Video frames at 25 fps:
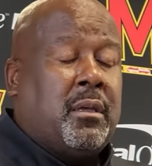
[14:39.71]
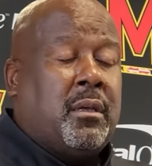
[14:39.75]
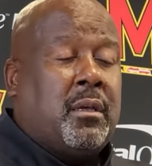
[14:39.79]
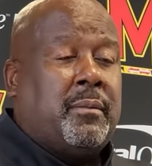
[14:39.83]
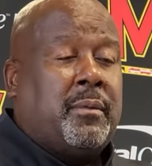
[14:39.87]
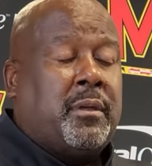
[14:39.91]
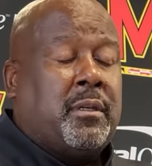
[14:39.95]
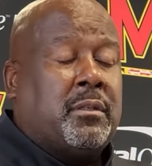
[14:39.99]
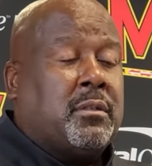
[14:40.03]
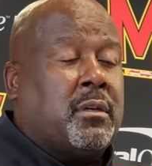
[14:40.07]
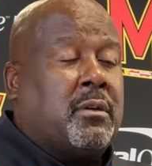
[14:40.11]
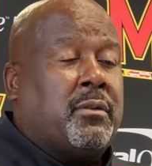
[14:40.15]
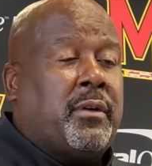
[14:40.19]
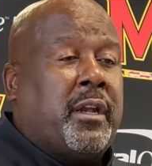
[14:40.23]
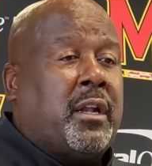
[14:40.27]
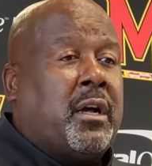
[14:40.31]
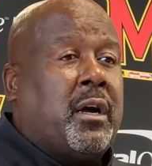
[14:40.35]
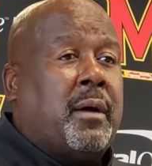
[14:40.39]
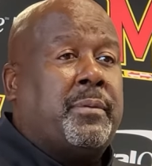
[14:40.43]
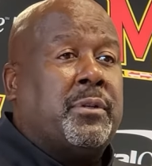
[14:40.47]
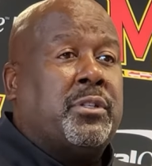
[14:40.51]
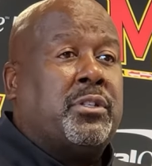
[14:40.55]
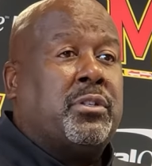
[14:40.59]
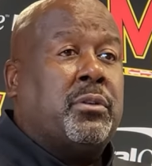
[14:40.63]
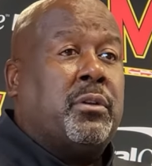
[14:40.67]
I mean, it's a great
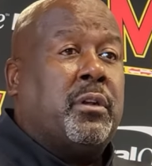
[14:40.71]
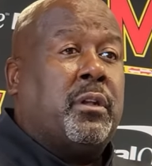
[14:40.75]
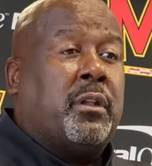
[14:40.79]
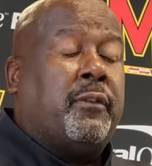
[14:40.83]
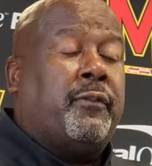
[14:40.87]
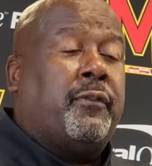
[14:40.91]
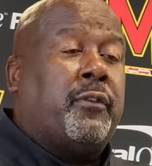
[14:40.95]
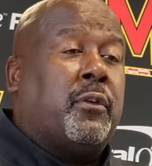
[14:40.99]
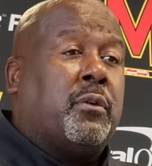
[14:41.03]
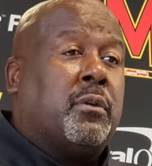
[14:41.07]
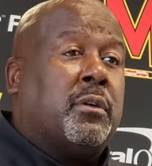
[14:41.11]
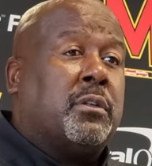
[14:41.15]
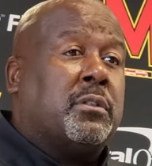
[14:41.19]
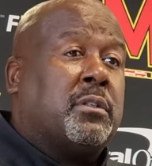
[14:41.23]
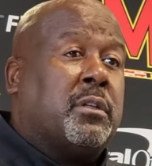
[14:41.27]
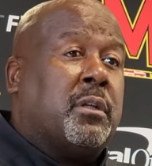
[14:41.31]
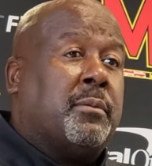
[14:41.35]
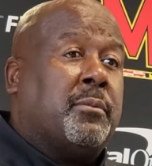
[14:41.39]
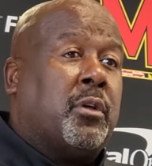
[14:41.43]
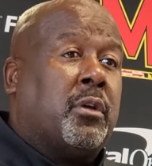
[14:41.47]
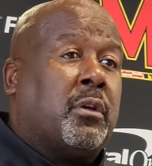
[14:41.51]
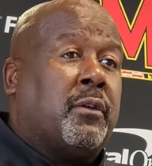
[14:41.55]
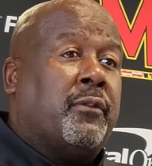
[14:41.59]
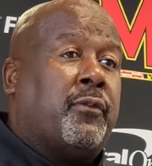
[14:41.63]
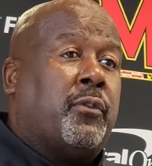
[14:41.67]
opportunity for us, and
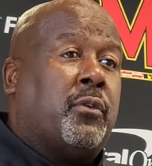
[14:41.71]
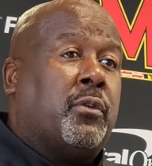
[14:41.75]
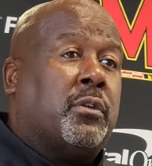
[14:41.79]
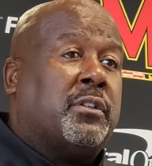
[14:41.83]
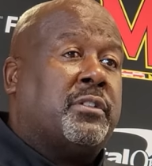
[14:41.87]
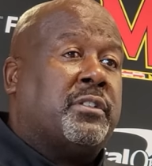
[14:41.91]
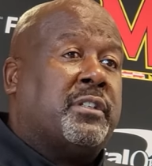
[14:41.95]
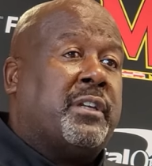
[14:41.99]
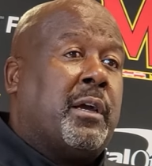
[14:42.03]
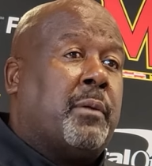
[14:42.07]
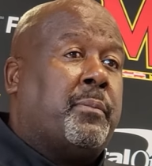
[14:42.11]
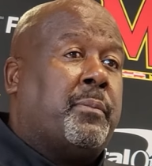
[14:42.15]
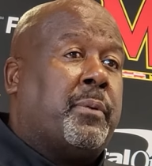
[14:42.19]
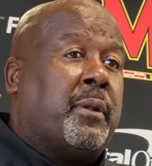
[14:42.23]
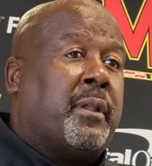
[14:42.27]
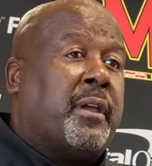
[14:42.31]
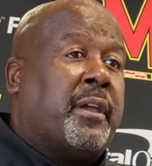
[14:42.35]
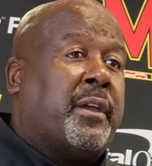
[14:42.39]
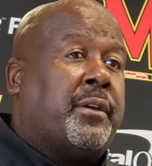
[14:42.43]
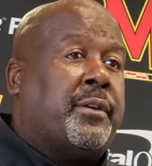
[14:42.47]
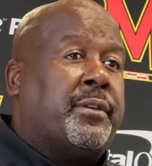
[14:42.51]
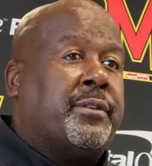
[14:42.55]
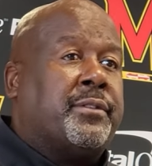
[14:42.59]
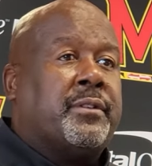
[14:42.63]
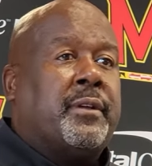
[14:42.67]
I'm looking forward to see our
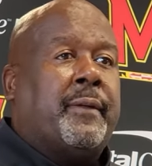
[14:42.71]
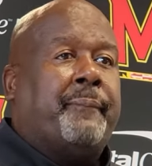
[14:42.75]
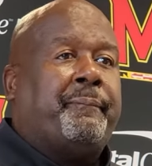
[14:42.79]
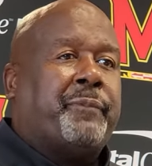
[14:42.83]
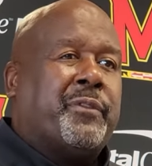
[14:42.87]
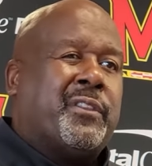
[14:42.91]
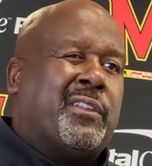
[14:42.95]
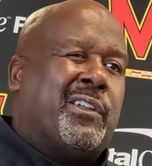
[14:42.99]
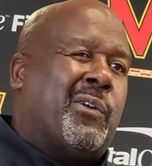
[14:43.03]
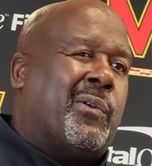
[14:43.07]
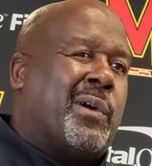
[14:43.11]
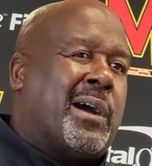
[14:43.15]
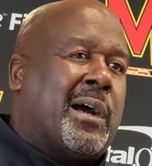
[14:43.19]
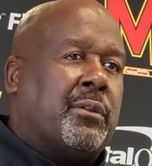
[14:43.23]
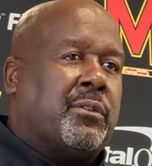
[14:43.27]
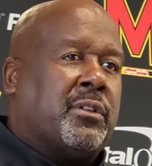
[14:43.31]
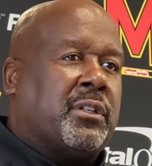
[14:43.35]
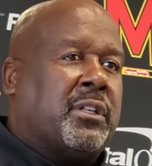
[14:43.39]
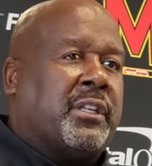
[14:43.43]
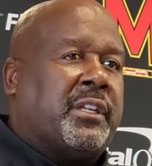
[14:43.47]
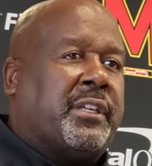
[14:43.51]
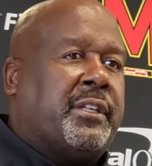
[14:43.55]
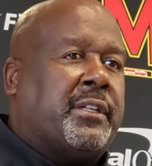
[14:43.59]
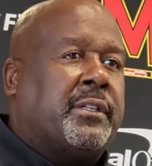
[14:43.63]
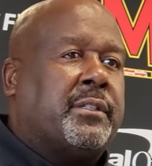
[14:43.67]
players go out
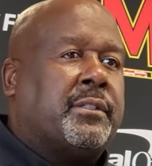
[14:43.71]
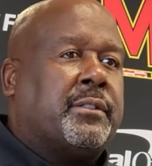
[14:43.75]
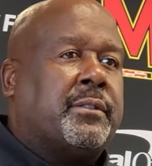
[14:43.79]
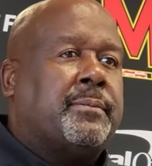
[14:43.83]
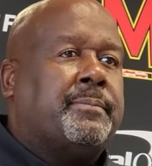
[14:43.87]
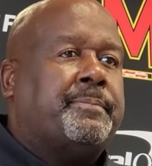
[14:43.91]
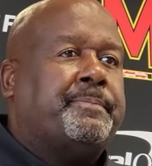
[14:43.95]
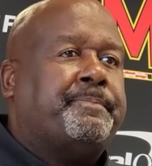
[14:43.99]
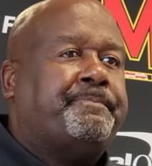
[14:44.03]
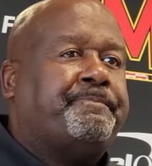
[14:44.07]
and lead us.